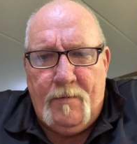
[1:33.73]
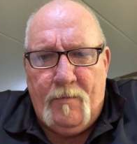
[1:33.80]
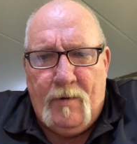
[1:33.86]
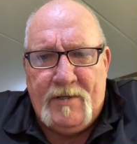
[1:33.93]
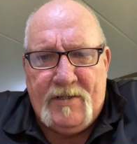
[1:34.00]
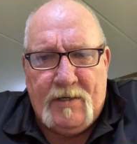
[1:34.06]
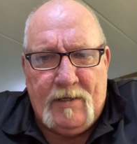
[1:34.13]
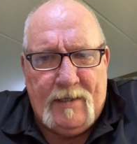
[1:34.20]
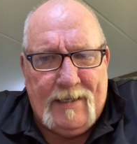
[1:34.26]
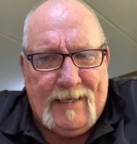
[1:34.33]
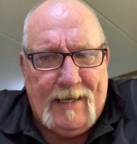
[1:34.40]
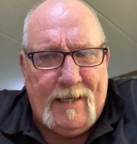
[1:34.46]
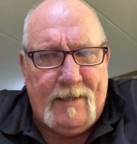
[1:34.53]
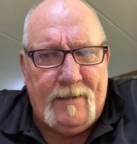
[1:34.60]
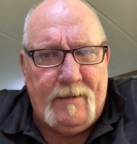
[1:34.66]
what you're going
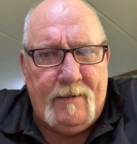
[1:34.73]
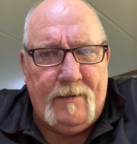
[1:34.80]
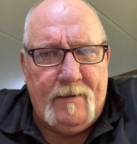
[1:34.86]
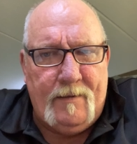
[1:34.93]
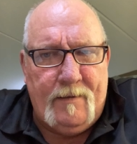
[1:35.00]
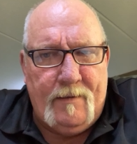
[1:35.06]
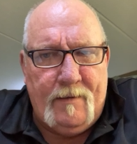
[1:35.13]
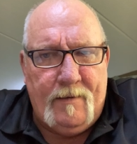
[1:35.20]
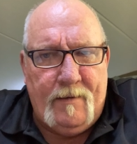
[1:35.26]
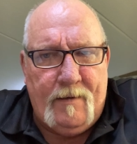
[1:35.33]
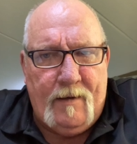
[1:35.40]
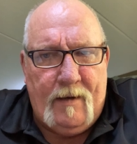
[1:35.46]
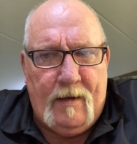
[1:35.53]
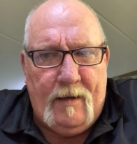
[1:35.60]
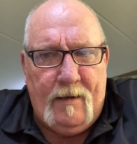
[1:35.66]
to
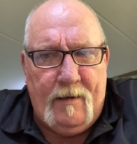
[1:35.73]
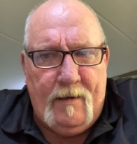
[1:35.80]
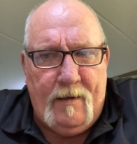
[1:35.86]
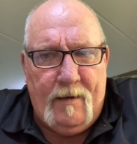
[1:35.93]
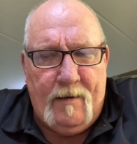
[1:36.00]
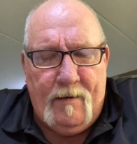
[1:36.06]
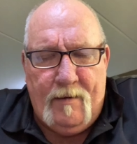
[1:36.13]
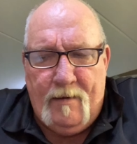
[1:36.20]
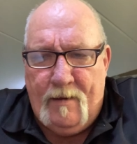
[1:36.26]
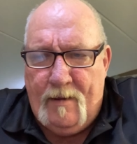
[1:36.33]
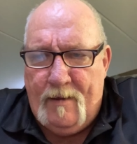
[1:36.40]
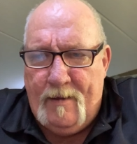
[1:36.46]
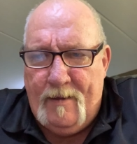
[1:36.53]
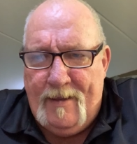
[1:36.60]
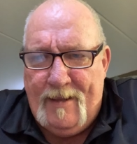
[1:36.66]
get
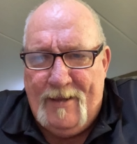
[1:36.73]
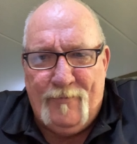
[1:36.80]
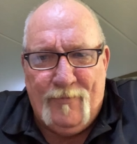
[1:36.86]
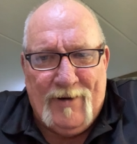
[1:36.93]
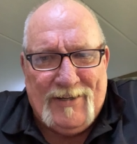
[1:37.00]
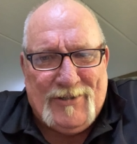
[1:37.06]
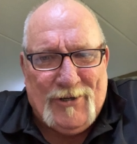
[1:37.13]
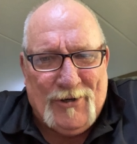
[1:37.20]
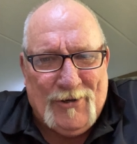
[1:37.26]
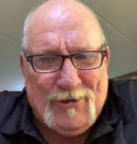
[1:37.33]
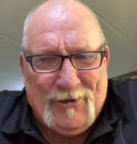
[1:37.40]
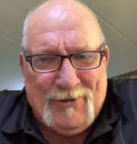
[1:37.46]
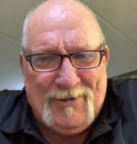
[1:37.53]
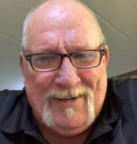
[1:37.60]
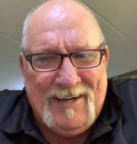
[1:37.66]
uh, in
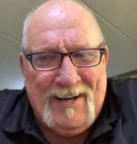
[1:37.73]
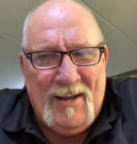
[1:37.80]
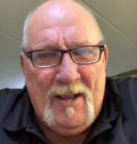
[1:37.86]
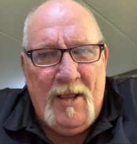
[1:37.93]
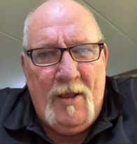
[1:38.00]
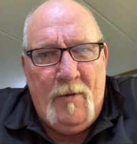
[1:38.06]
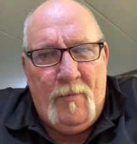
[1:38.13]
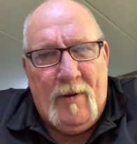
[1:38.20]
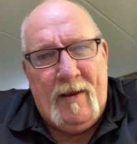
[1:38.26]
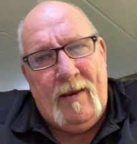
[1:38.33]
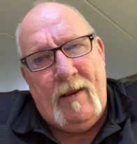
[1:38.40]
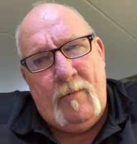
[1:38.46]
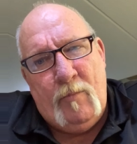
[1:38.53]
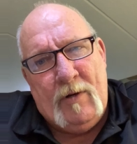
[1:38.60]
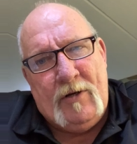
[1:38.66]
return
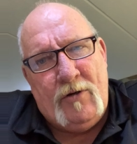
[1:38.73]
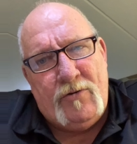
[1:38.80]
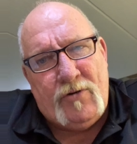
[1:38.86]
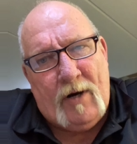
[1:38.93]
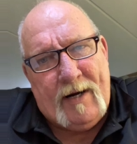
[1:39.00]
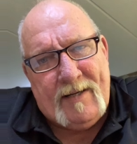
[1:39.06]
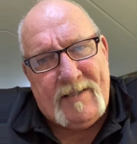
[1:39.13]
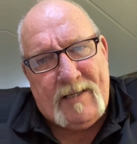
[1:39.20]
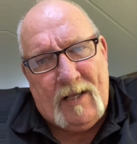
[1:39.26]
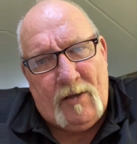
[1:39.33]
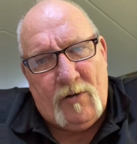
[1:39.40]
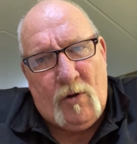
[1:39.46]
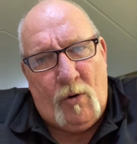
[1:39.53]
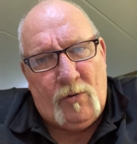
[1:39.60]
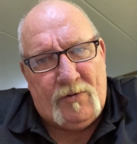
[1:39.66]
when, when you try to sell
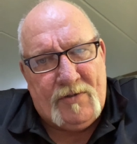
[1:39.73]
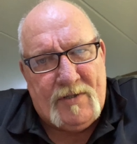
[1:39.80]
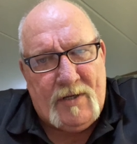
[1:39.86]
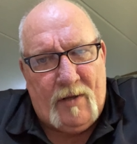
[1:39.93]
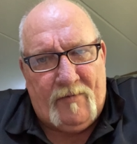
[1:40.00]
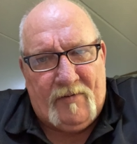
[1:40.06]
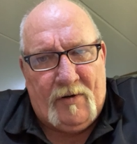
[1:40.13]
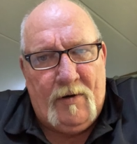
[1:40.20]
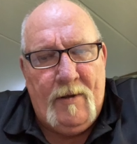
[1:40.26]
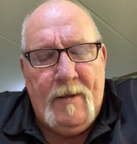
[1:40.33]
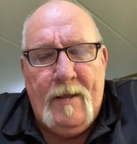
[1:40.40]
gold and silver.